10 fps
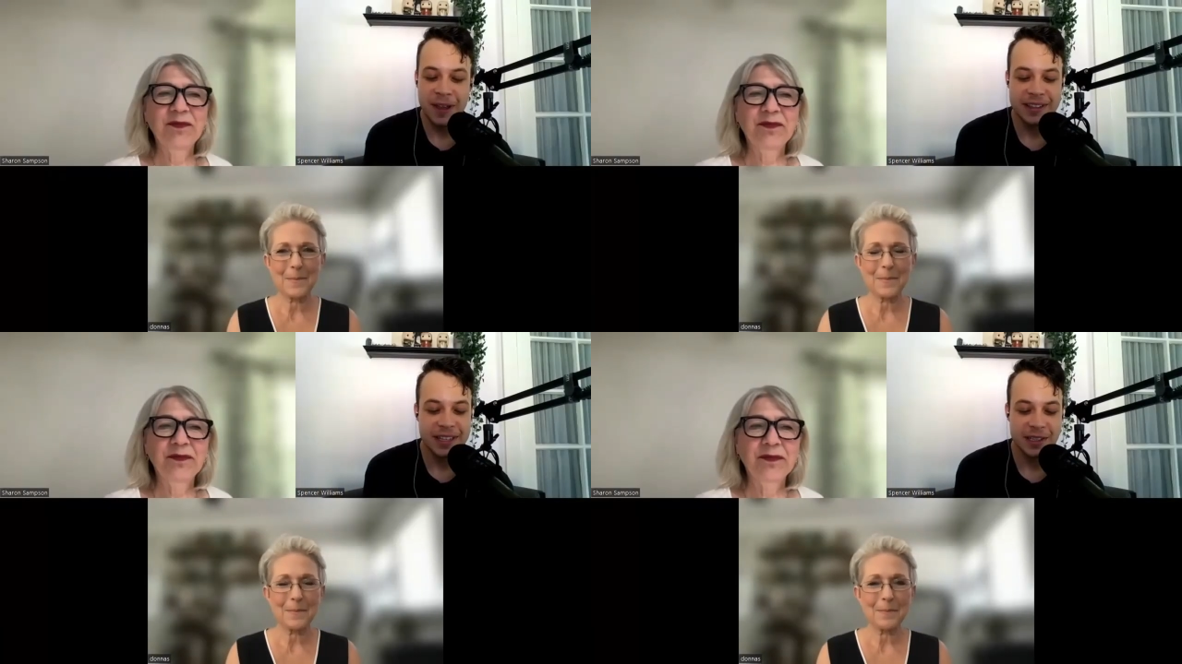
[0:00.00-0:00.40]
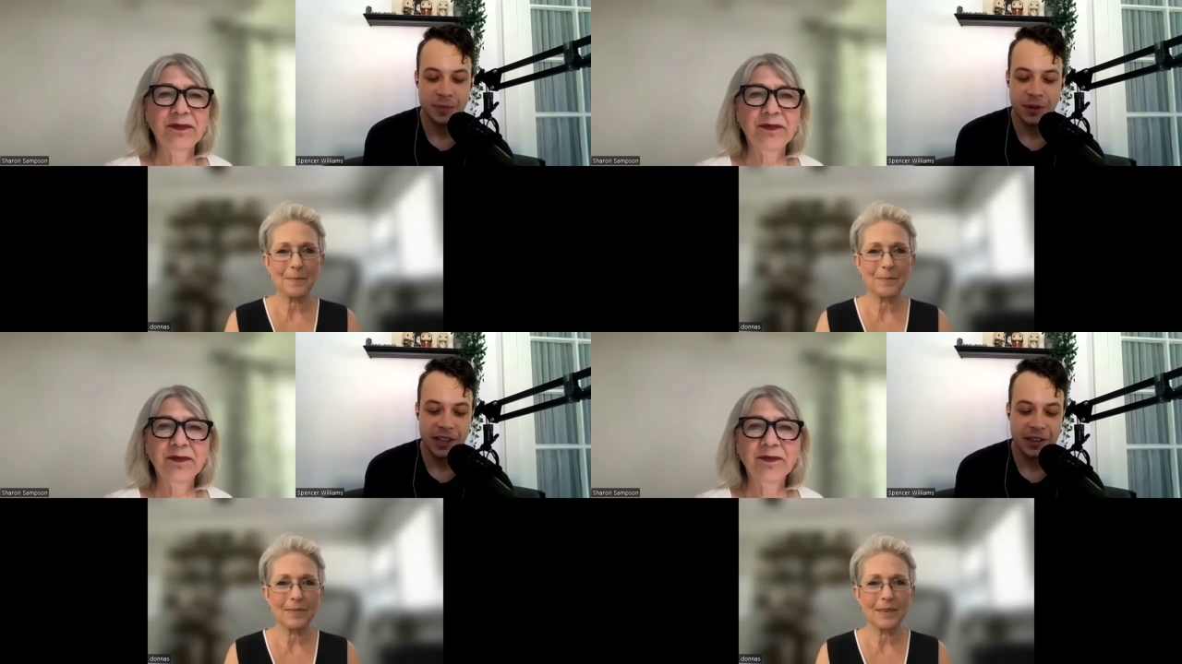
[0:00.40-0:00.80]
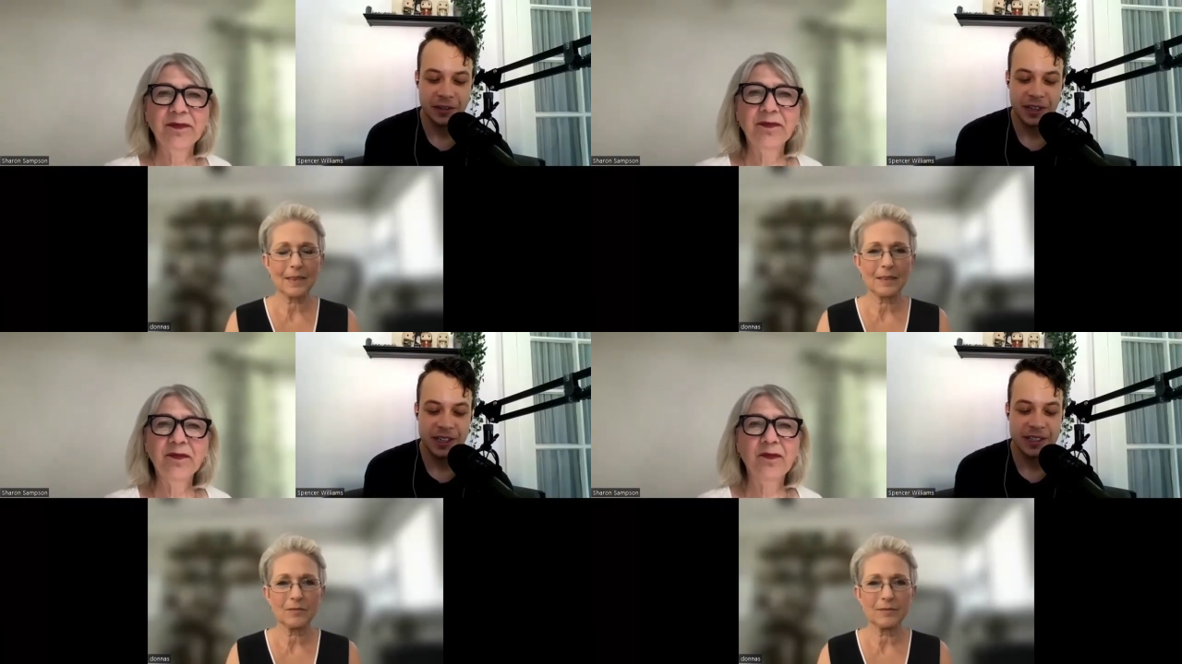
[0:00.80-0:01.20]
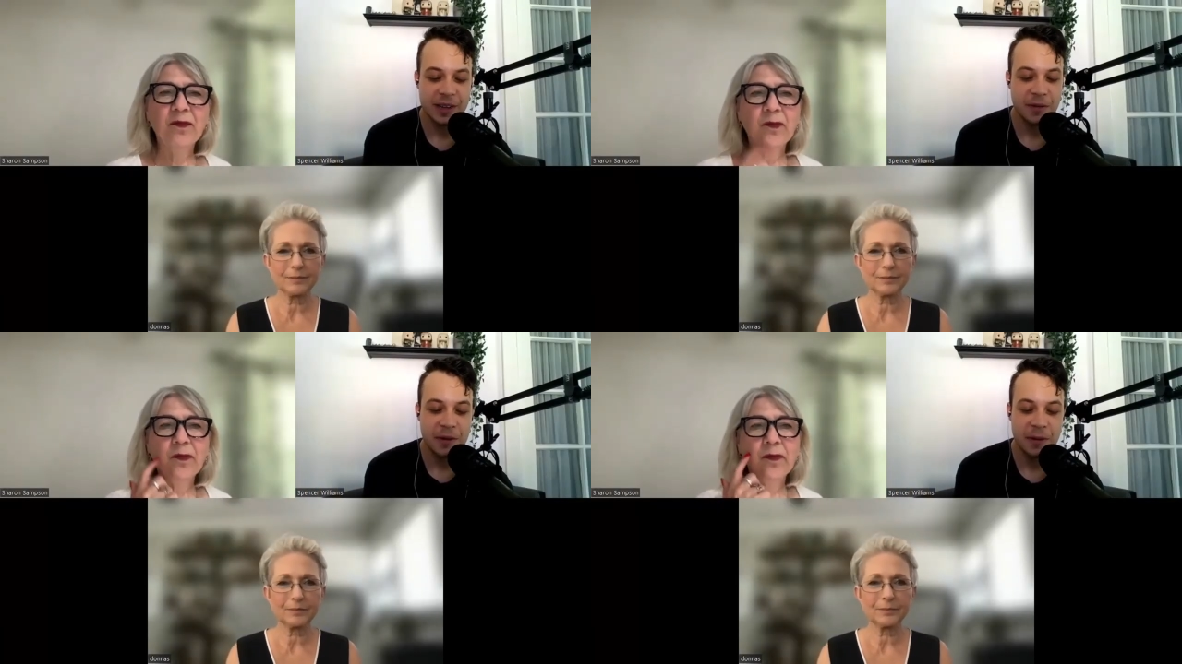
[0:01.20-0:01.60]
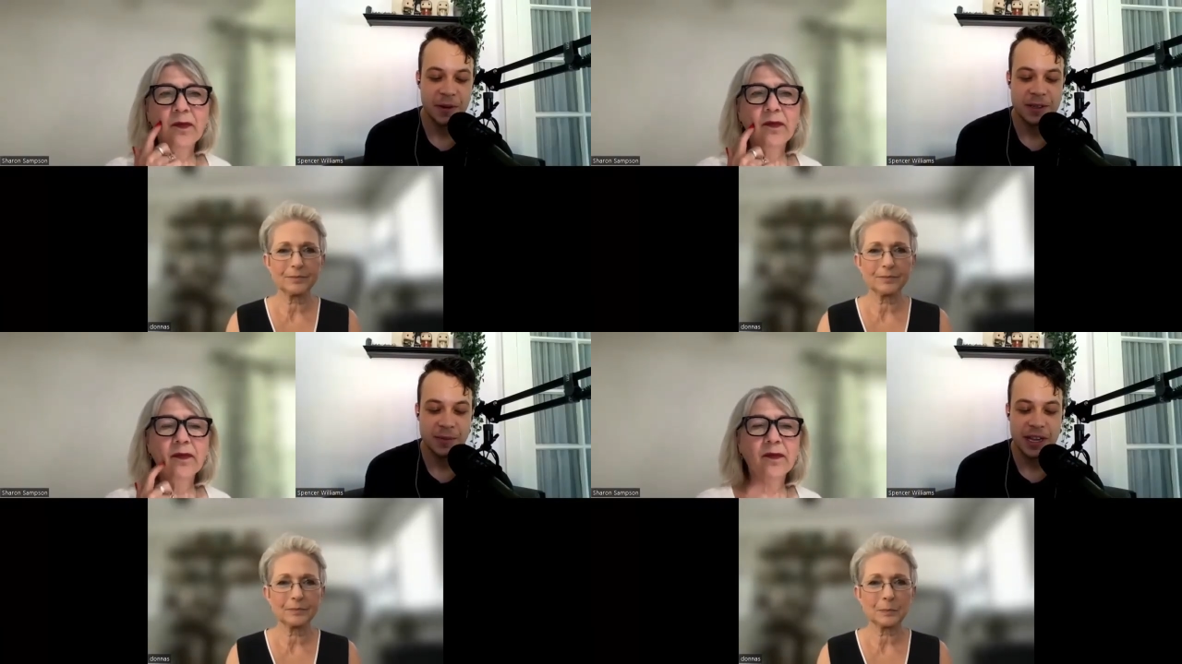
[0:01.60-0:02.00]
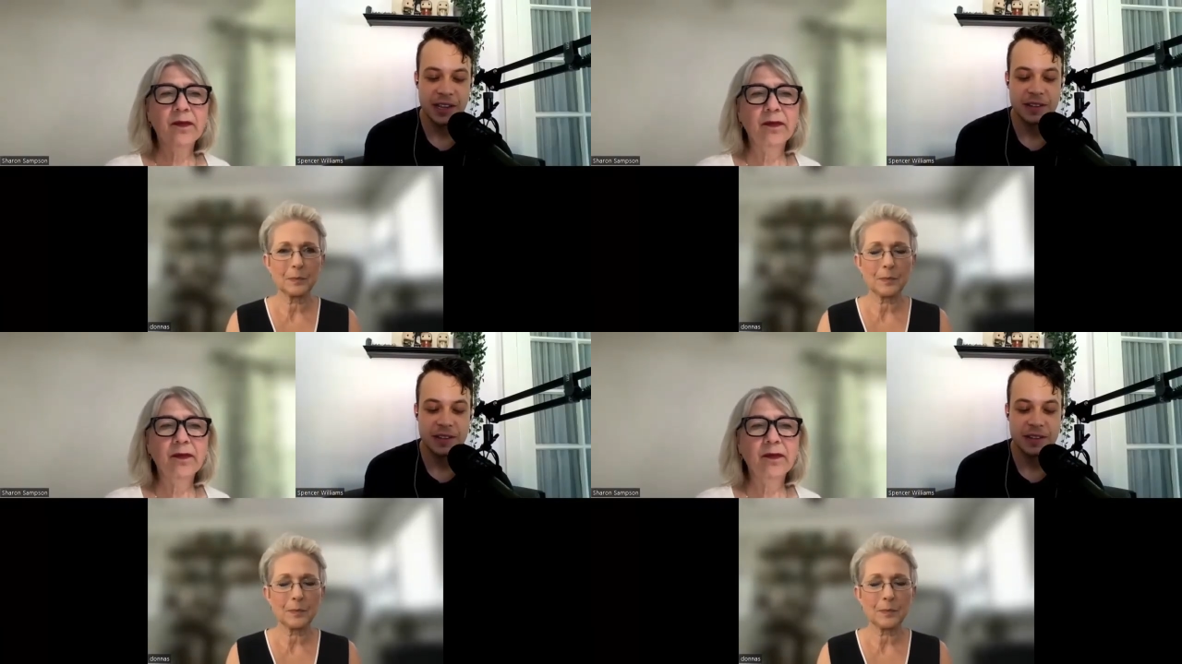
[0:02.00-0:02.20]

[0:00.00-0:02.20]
Speaker 1: have had such brilliant careers. And when we first met,